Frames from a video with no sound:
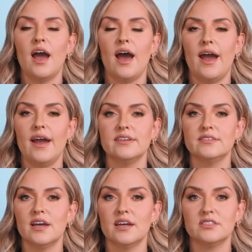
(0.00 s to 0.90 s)
and
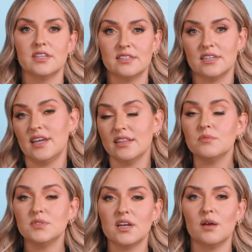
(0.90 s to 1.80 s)
to get
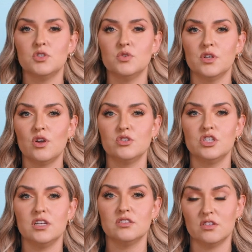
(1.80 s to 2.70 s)
them to come to
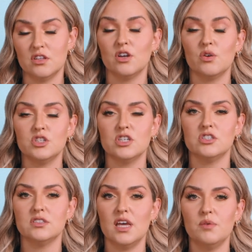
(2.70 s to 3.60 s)
the
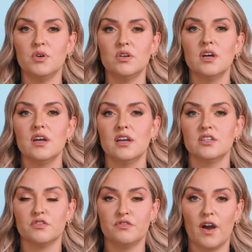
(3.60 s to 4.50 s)
negotiation table and
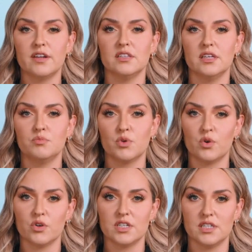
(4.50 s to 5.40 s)
to finally
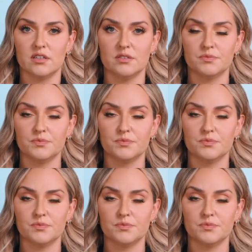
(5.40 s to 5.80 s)
broker a deal.